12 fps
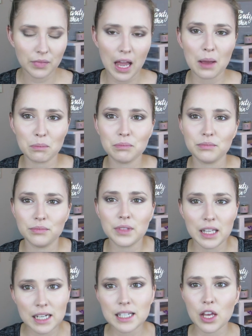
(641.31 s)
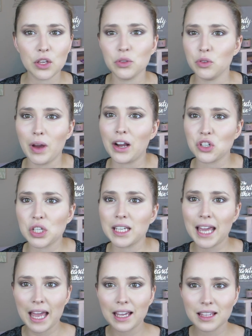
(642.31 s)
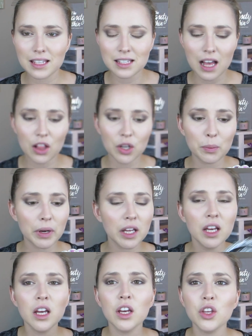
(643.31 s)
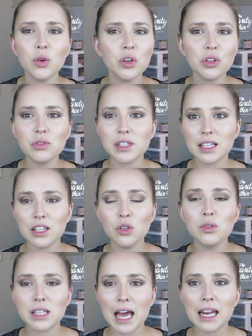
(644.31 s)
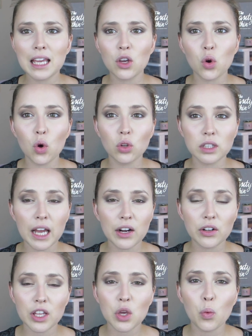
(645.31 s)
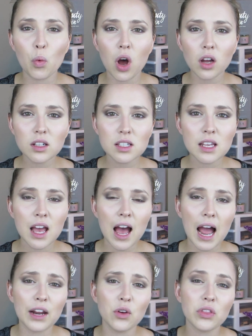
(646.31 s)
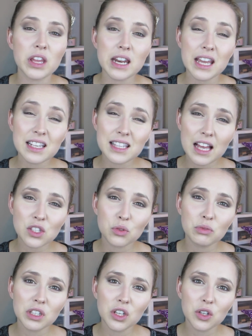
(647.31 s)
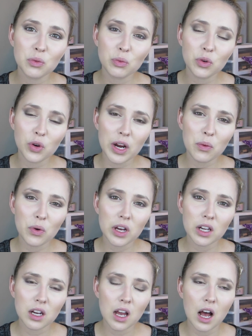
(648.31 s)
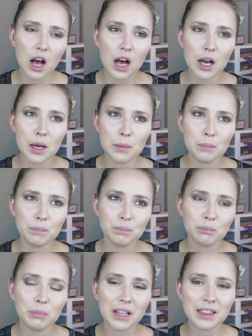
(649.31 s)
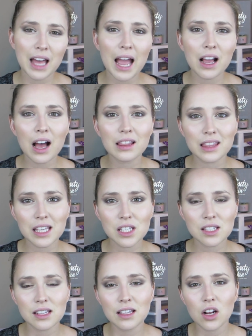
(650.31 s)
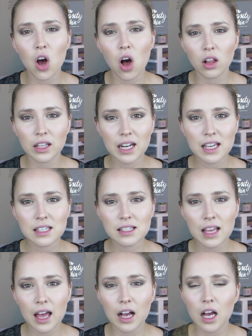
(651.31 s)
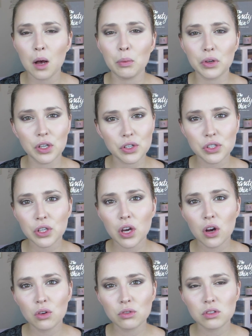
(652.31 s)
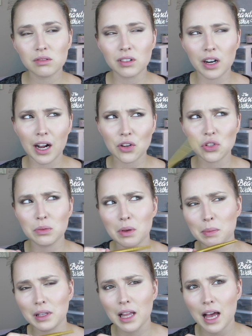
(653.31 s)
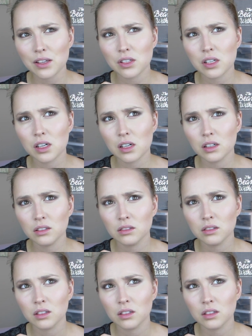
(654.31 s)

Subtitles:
I'm gonna tell you actually can't get this color, but you can use any gold liner that you want. I know that NYX has a really great one, but I got this in a holiday set a couple years ago, or actually maybe last year.